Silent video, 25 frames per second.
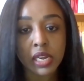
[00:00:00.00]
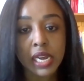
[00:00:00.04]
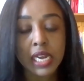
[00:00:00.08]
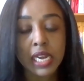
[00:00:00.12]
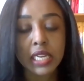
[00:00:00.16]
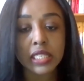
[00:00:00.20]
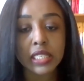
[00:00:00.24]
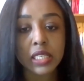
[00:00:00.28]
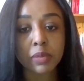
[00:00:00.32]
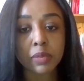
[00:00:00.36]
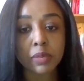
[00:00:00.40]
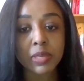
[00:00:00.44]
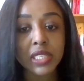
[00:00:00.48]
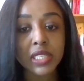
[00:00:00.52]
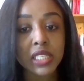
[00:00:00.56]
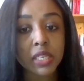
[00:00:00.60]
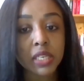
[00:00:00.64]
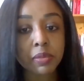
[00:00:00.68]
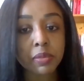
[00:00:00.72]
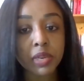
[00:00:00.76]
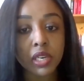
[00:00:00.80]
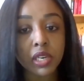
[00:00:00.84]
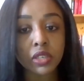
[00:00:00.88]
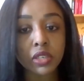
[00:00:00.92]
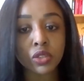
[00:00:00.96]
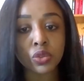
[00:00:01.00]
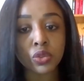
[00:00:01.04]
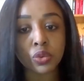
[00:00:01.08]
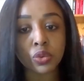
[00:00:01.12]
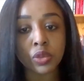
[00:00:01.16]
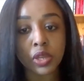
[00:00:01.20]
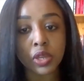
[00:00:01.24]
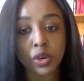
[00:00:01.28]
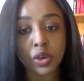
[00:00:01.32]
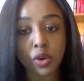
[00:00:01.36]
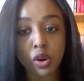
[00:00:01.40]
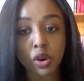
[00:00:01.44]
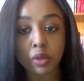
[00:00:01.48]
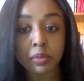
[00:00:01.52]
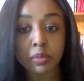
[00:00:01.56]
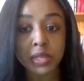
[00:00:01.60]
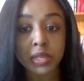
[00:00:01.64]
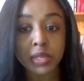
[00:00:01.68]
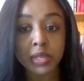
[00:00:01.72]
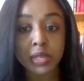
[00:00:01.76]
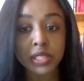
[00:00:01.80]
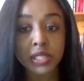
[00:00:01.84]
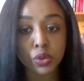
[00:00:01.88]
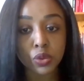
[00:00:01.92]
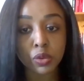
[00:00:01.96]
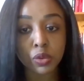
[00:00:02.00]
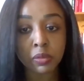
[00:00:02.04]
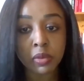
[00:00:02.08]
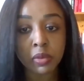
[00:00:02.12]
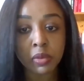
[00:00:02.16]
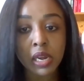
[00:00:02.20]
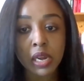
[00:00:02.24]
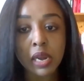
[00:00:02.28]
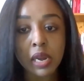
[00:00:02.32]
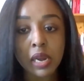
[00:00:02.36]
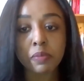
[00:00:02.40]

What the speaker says: It's a bit similar to the normal Zoom,